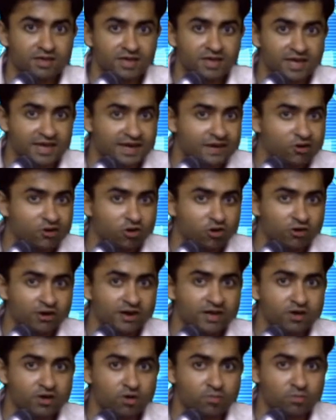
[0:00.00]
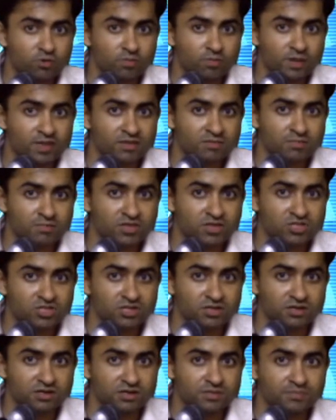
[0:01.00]
in an already compromised
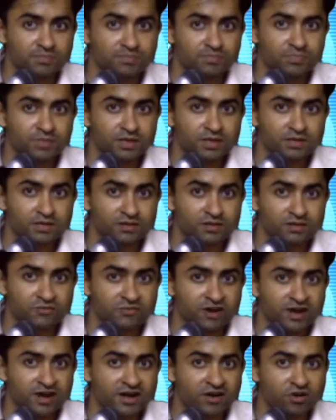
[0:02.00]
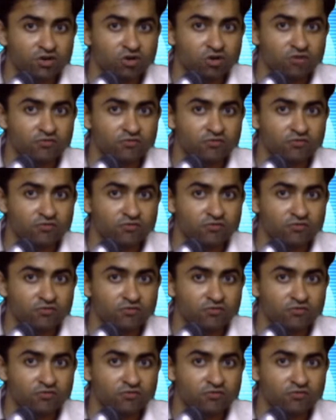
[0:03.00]
patient. The trend of